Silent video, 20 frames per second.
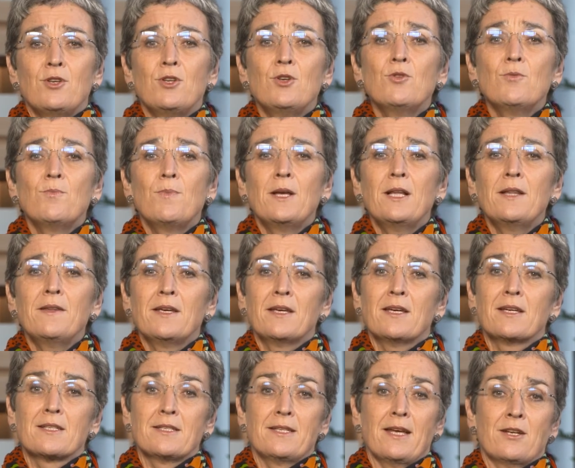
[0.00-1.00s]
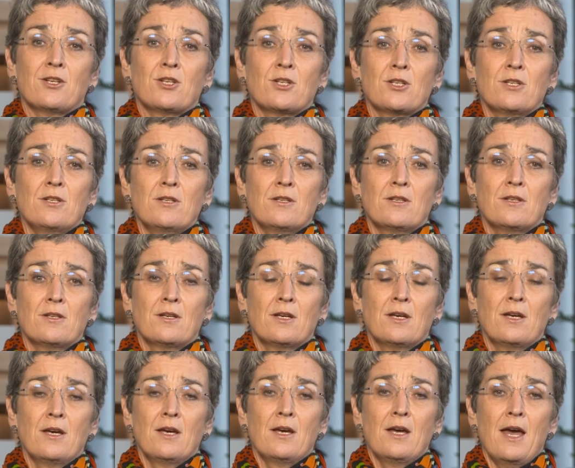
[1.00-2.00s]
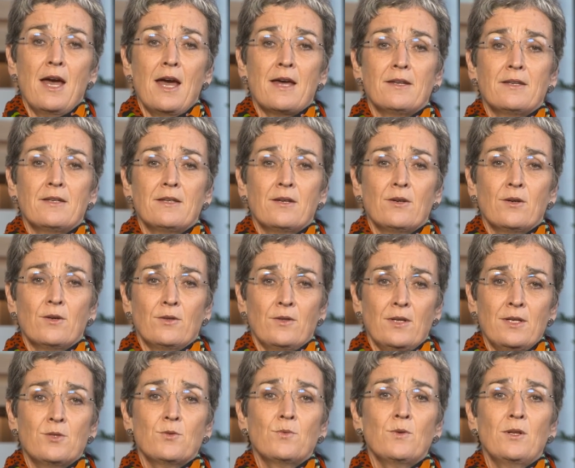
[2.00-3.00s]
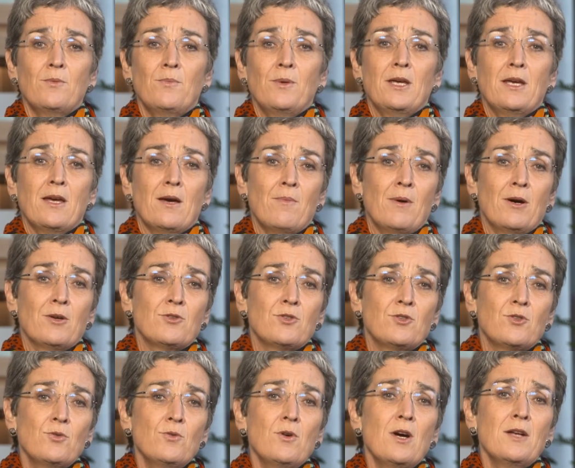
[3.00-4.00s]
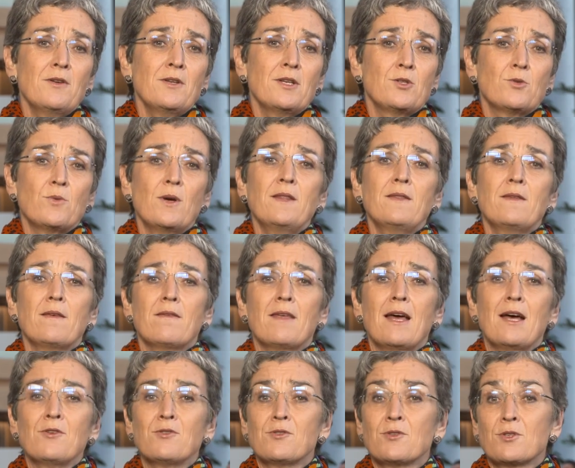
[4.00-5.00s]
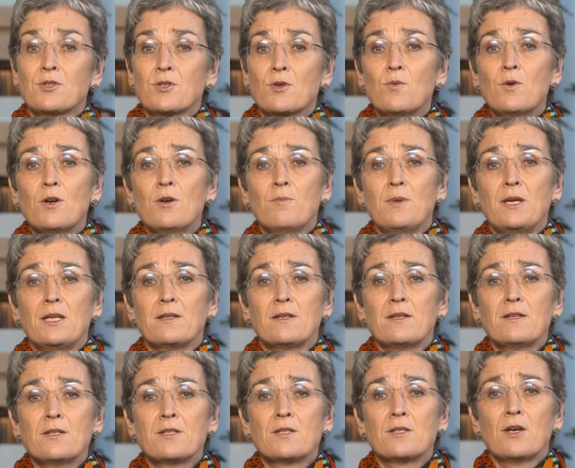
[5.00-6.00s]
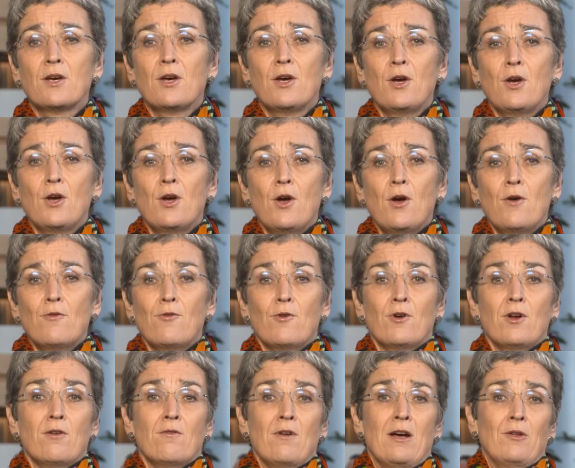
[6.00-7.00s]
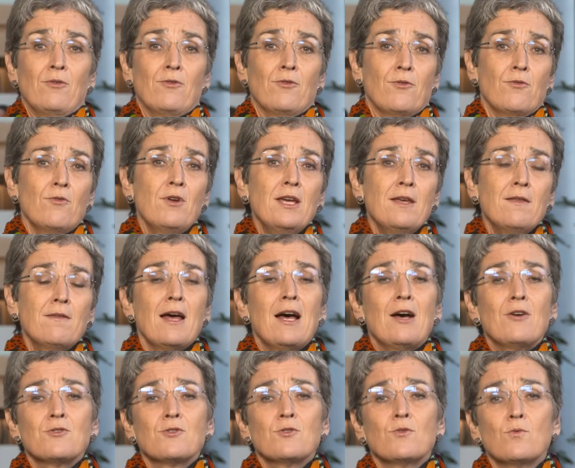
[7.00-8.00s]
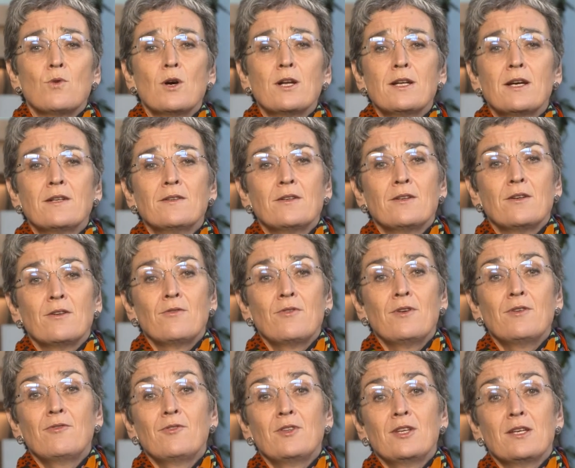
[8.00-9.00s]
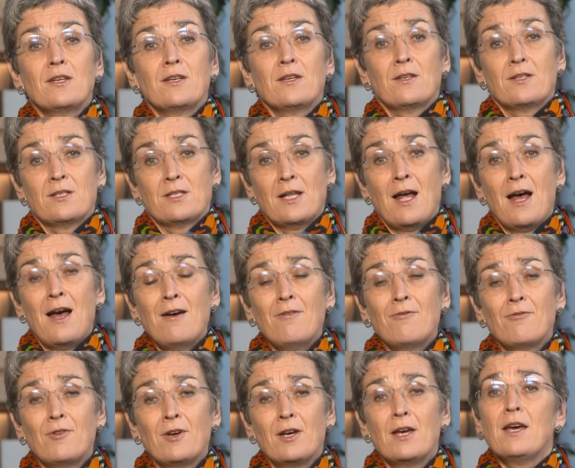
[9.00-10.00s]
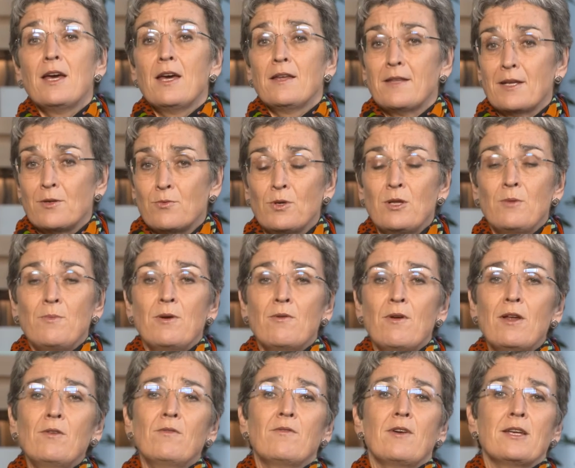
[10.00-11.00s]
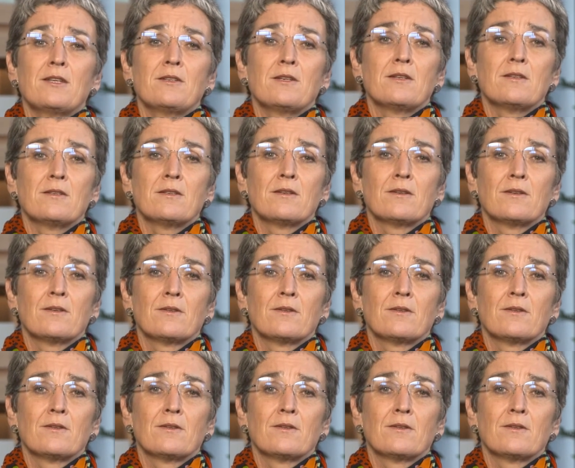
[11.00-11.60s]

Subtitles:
new building extension, and this will be about 220,000 square meters for around 3,150 staff that will be renovated.